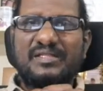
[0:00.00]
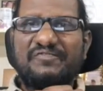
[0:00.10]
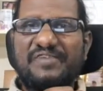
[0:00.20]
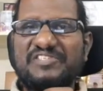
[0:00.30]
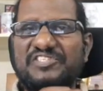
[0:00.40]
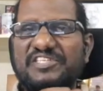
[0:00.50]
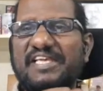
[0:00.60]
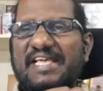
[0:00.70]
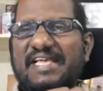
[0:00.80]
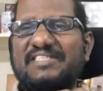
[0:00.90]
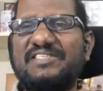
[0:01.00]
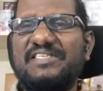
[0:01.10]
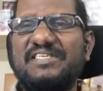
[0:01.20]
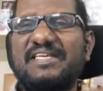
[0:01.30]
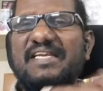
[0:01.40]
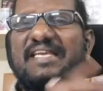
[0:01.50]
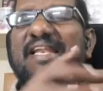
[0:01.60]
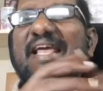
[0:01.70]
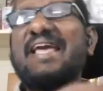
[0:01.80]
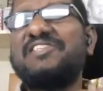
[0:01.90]
The first thing is,
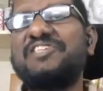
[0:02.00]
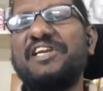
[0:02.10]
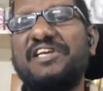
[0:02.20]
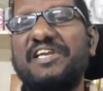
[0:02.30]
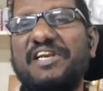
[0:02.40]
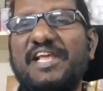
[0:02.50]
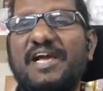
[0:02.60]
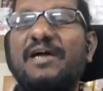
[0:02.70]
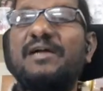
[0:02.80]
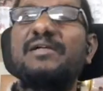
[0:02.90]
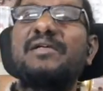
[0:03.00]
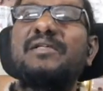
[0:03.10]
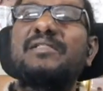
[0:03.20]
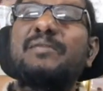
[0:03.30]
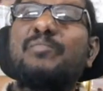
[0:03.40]
in ancient India, the